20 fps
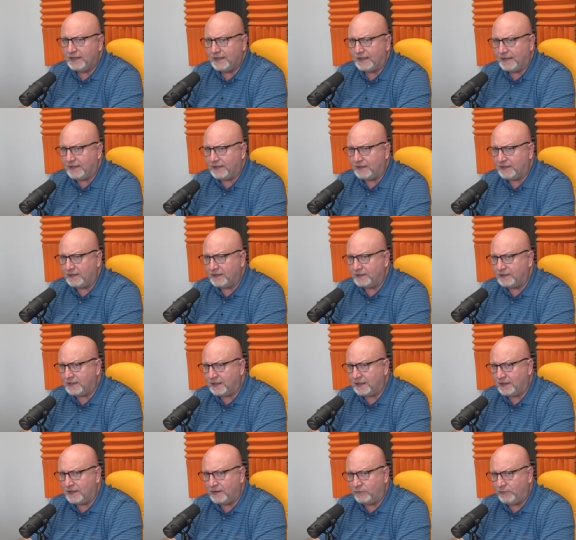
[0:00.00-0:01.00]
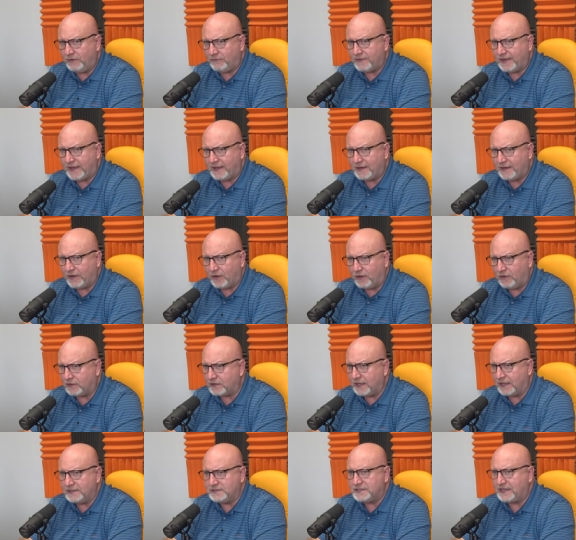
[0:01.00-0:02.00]
and uh, we've had all
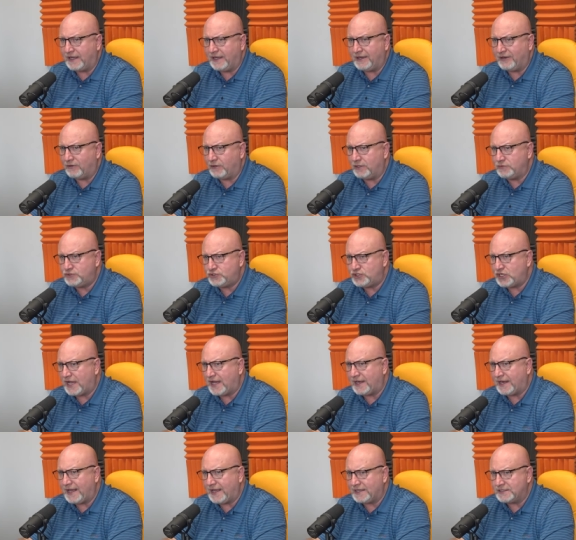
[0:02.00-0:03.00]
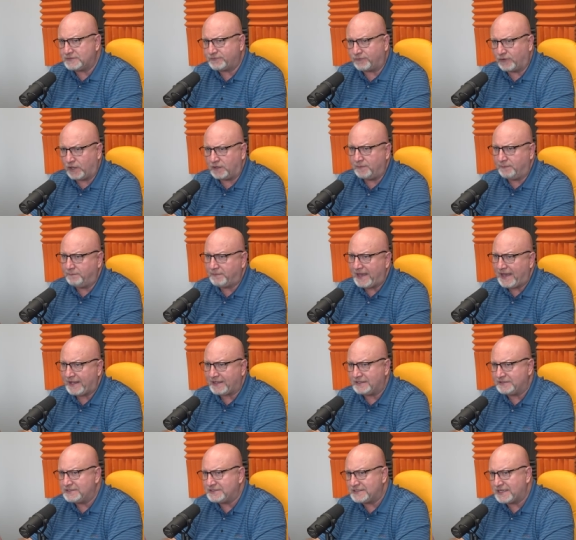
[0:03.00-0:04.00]
kinds of arrows shot at us, front and
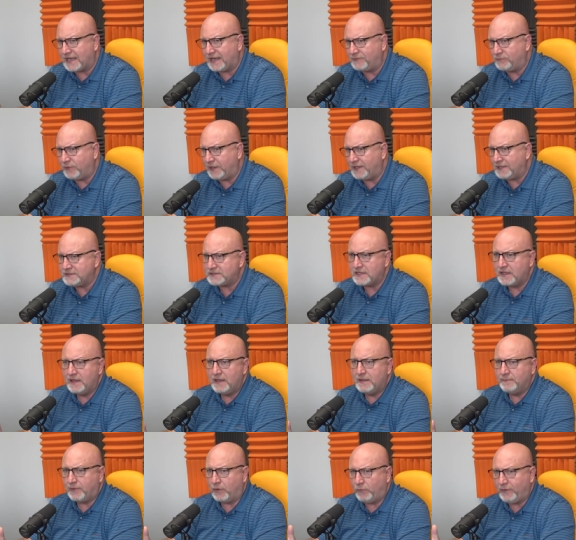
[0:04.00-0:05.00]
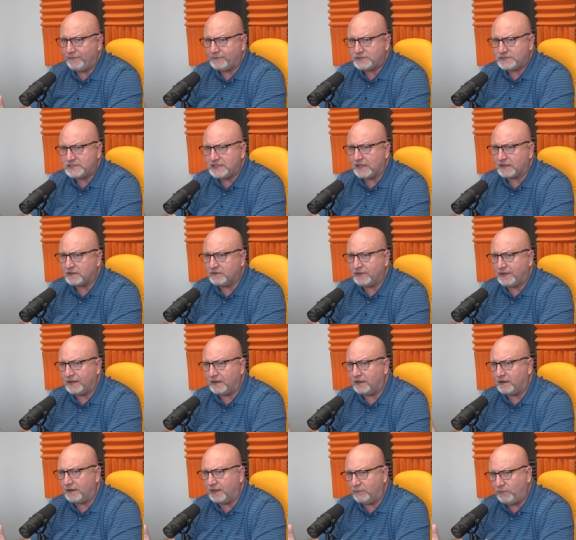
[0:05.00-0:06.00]
back and sideways. But we've stuck
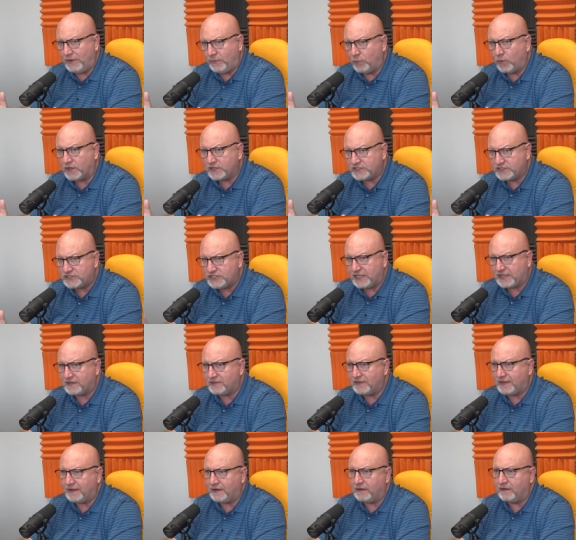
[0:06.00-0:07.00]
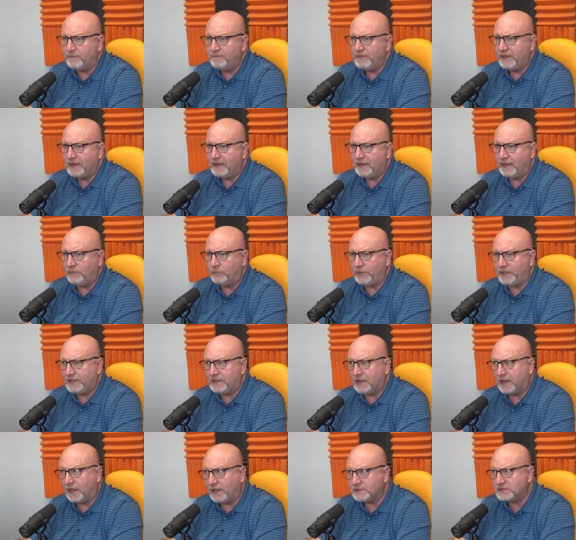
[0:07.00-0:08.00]
there, and we want to stick there, and we
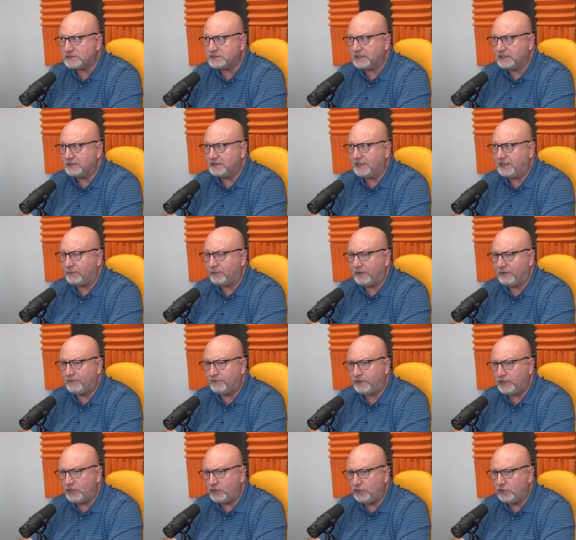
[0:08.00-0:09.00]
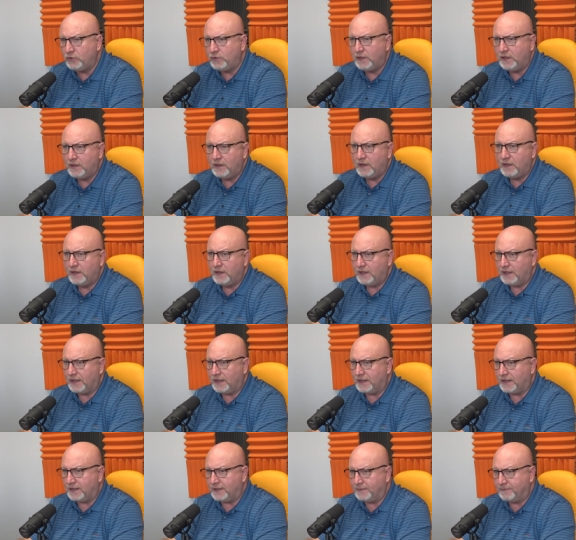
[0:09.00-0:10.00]
constantly review
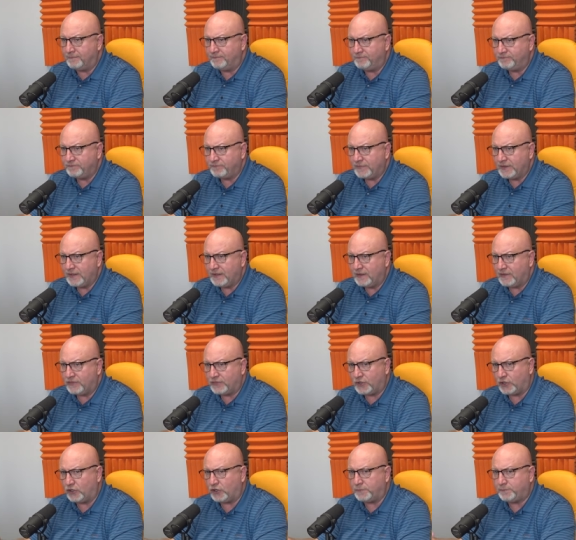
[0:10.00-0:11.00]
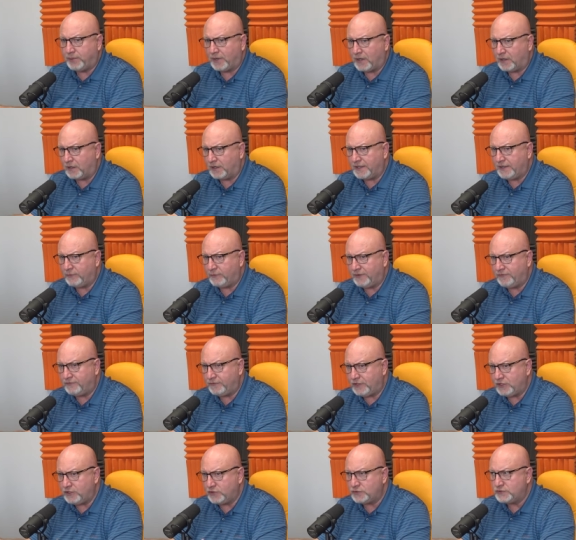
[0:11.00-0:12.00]
um, third-party
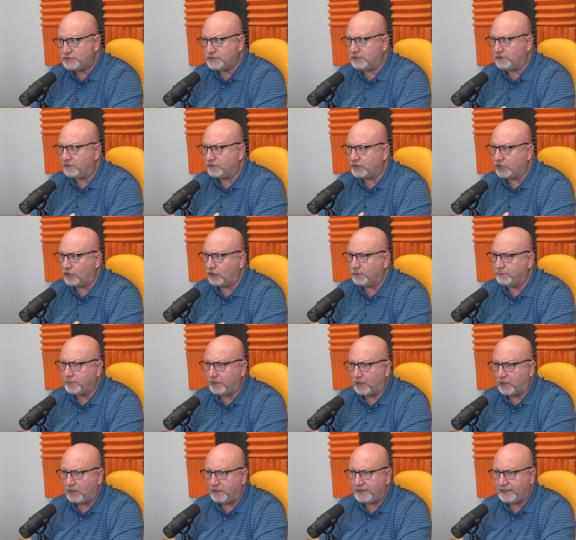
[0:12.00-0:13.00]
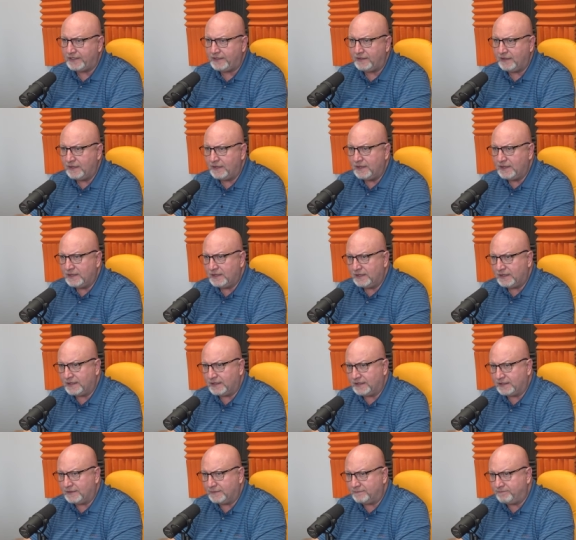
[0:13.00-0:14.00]
reviews and third-party
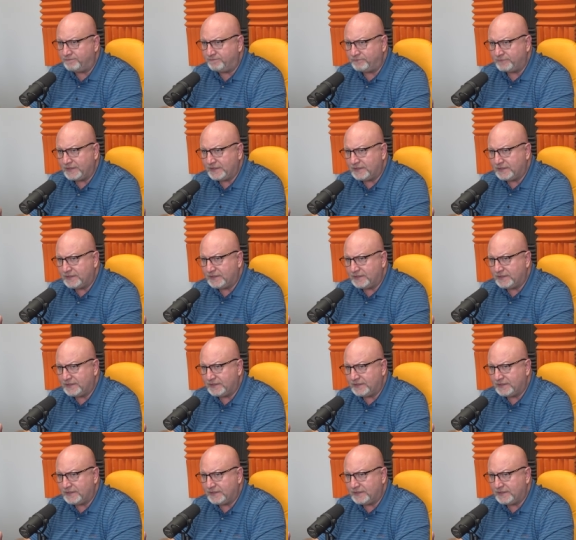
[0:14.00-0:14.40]
um,